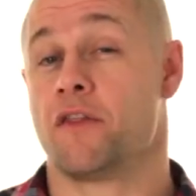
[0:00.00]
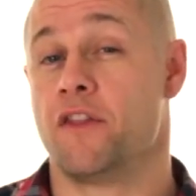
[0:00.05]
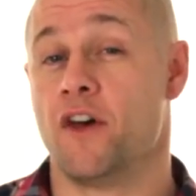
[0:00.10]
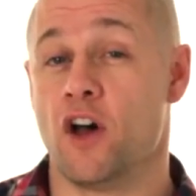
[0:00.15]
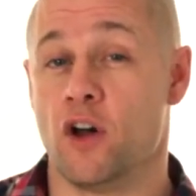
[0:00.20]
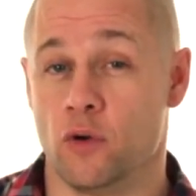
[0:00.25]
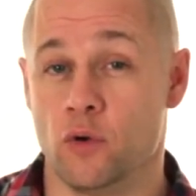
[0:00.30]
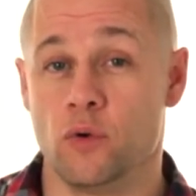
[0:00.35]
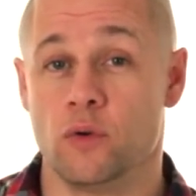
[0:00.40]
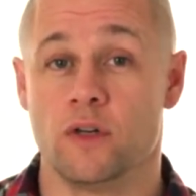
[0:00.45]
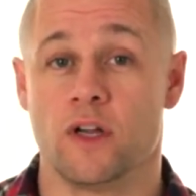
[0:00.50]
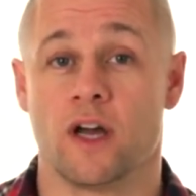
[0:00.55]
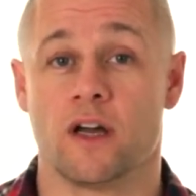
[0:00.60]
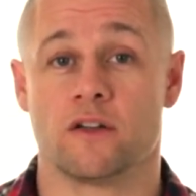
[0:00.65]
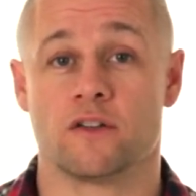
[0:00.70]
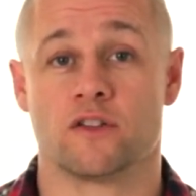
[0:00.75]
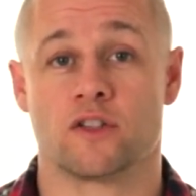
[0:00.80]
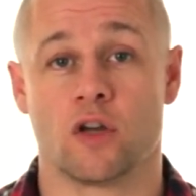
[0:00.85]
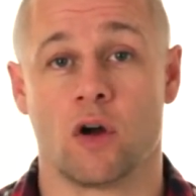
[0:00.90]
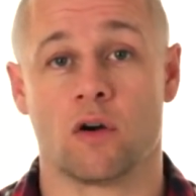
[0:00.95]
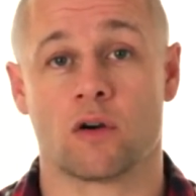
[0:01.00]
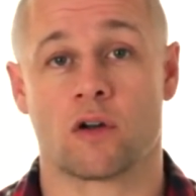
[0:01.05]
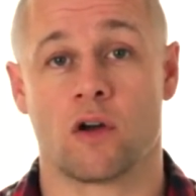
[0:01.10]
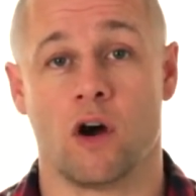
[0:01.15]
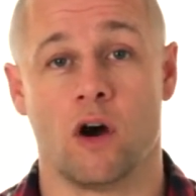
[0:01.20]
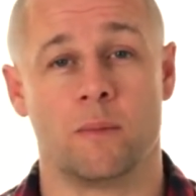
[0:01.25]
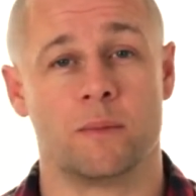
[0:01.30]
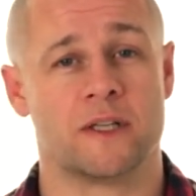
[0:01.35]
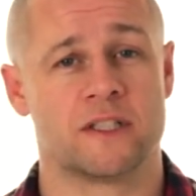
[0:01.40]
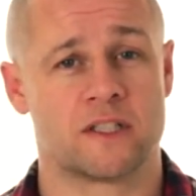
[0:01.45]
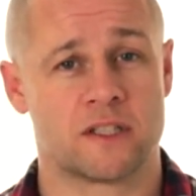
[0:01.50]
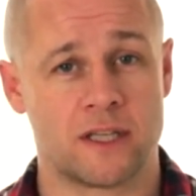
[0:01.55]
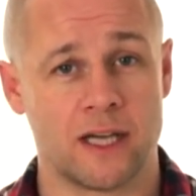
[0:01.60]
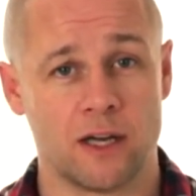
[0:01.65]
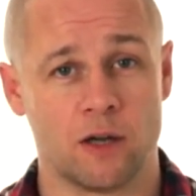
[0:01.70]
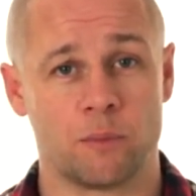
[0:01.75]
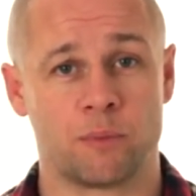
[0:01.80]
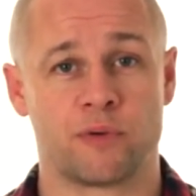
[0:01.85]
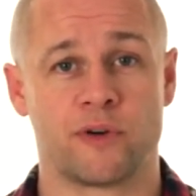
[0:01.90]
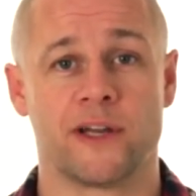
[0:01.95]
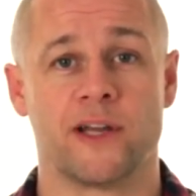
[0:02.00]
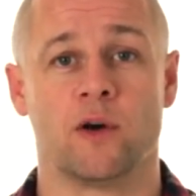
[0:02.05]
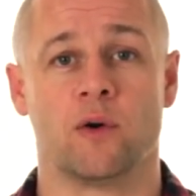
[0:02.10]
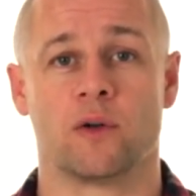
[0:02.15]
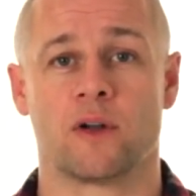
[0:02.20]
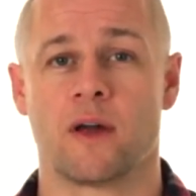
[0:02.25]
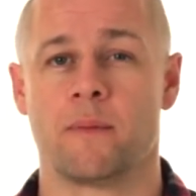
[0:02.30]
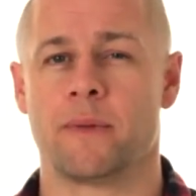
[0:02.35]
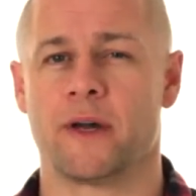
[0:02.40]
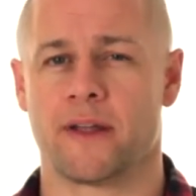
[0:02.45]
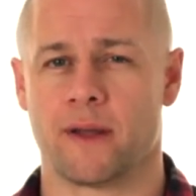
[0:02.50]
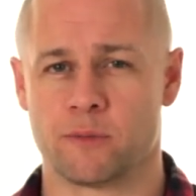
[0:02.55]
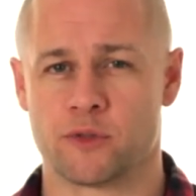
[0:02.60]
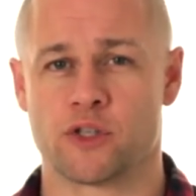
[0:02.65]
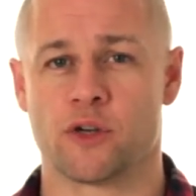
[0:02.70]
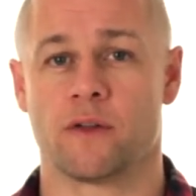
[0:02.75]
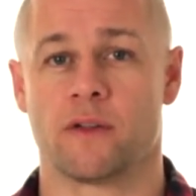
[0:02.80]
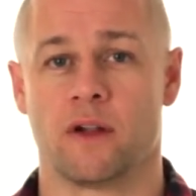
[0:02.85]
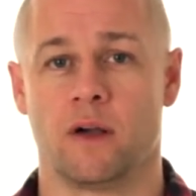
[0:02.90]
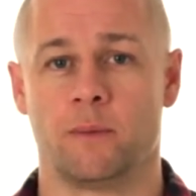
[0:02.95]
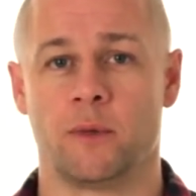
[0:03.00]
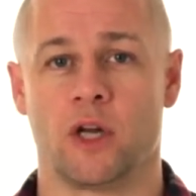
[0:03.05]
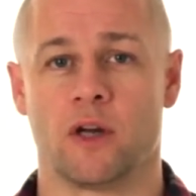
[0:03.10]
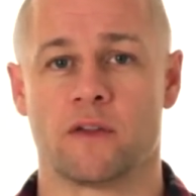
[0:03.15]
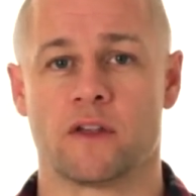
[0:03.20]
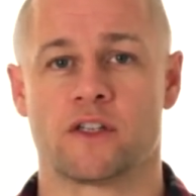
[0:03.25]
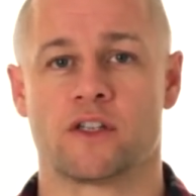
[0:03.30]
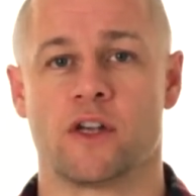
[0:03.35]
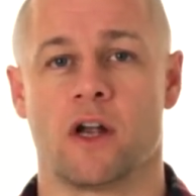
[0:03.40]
theoona.com. It's still on pre order, but I'm sure they'll be on the